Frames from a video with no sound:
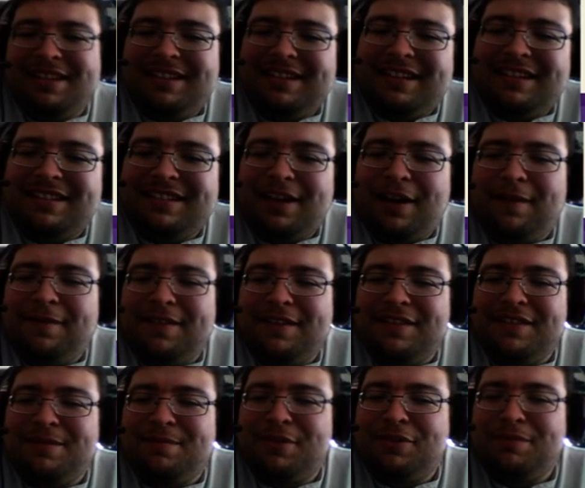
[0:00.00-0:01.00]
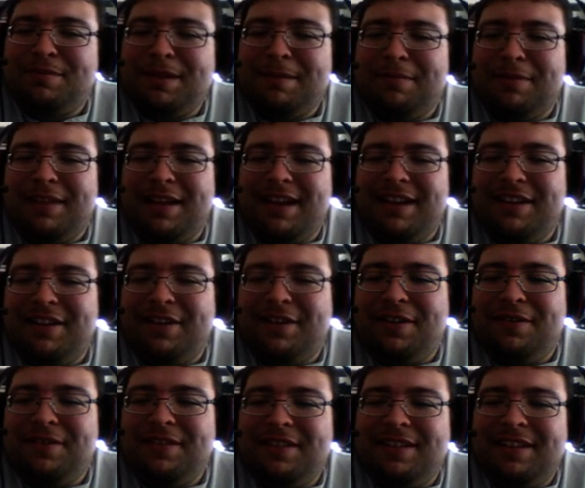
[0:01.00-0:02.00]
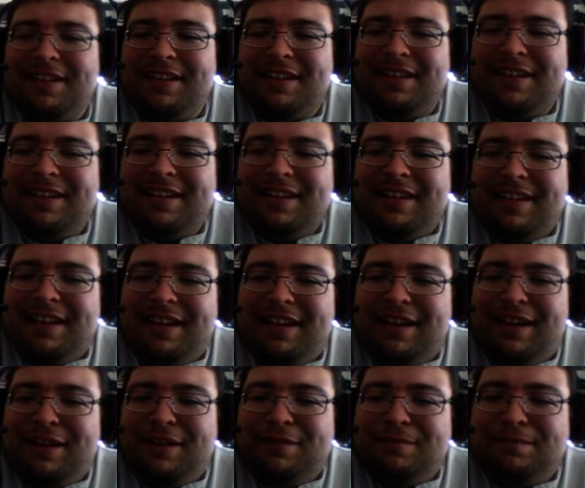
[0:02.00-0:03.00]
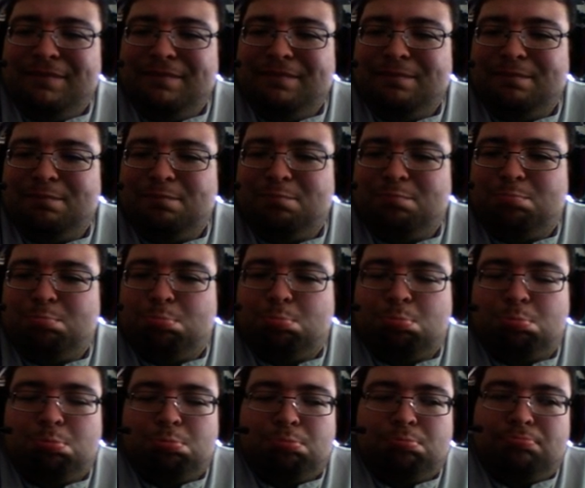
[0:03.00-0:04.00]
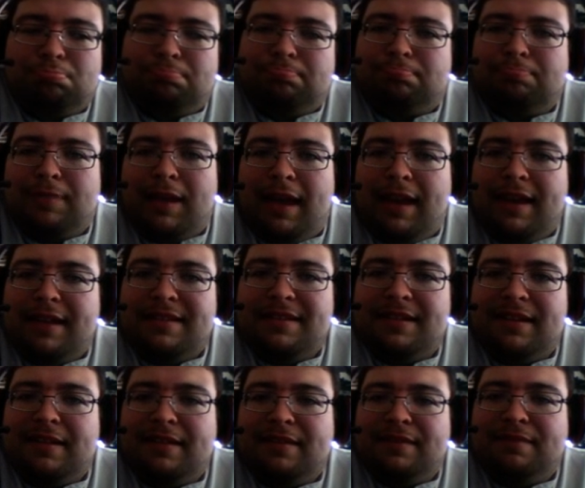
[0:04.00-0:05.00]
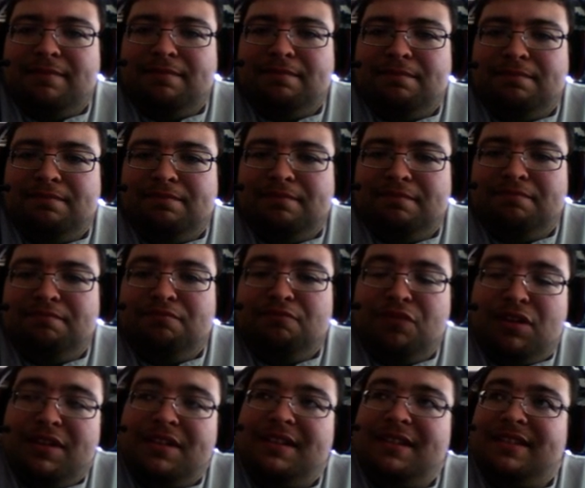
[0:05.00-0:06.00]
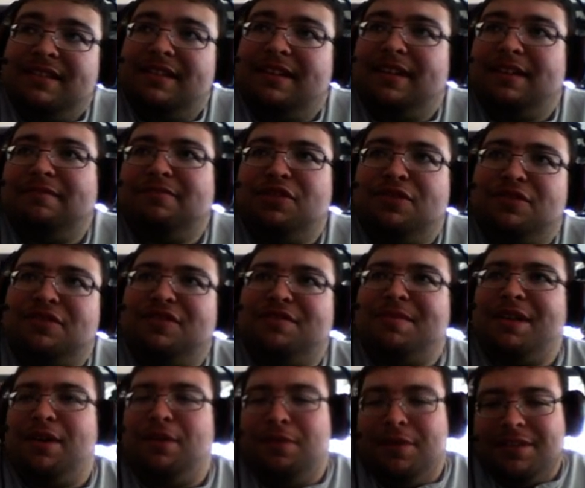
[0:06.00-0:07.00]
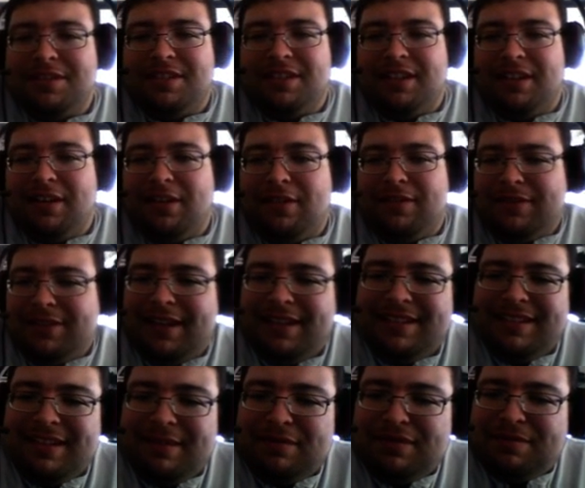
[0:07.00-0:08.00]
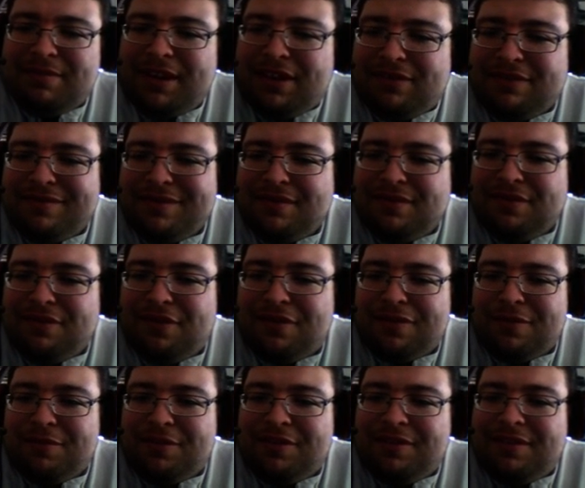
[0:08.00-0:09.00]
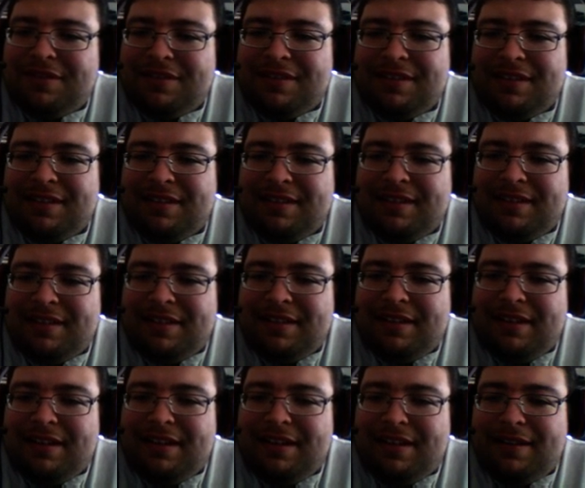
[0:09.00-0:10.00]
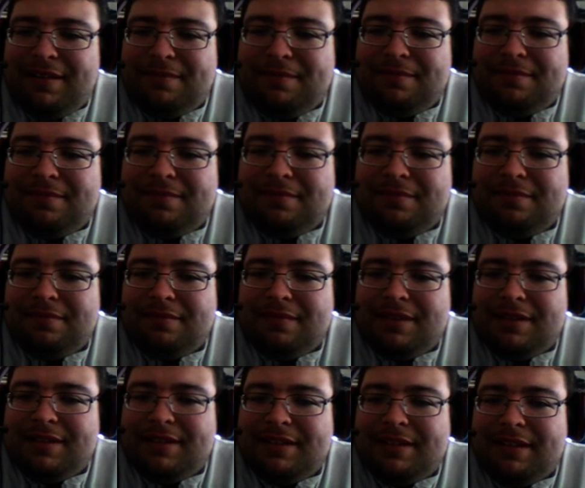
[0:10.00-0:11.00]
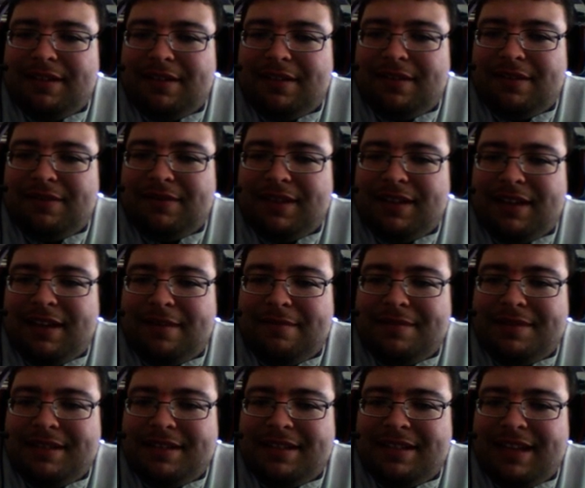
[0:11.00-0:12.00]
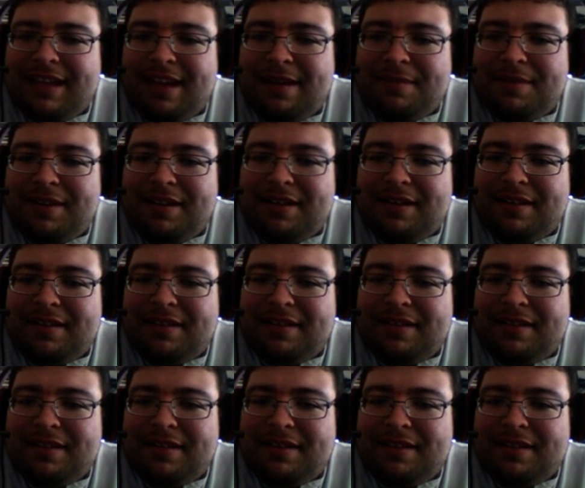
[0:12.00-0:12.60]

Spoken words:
as often as most people I know. Um, I get sick, really sick, usually about once a year, and that seems about normal. Let's see here. When it comes to stamina,